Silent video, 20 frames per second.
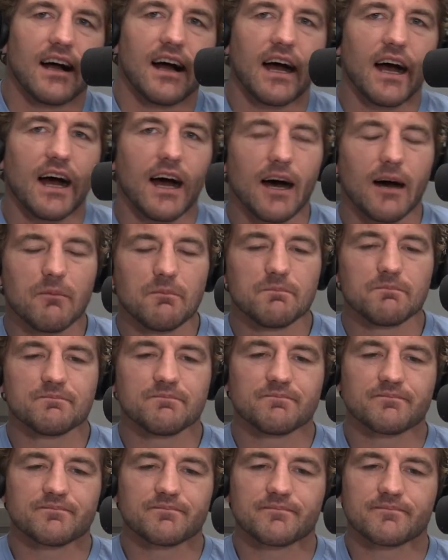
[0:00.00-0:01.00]
Um,
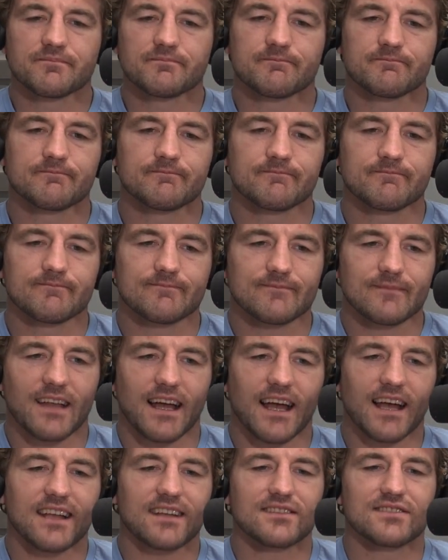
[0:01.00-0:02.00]

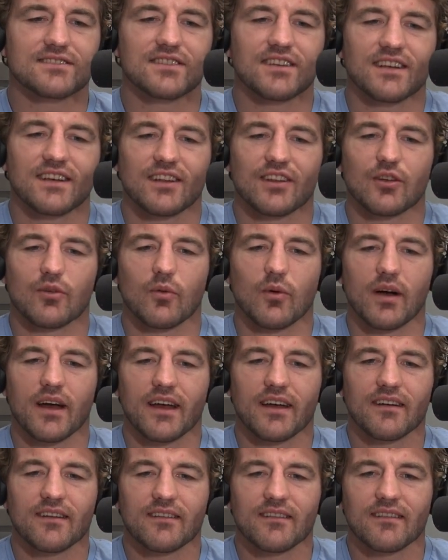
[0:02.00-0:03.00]
I could see it either
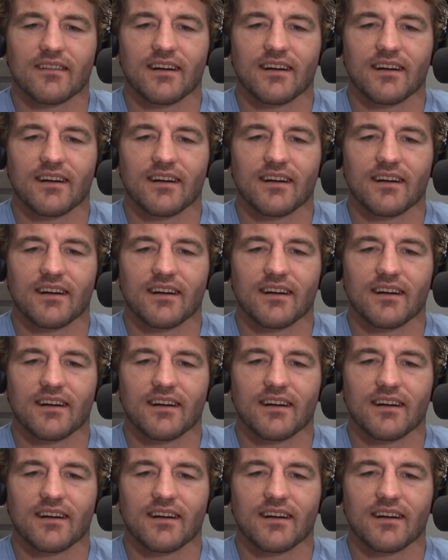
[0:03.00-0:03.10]
way.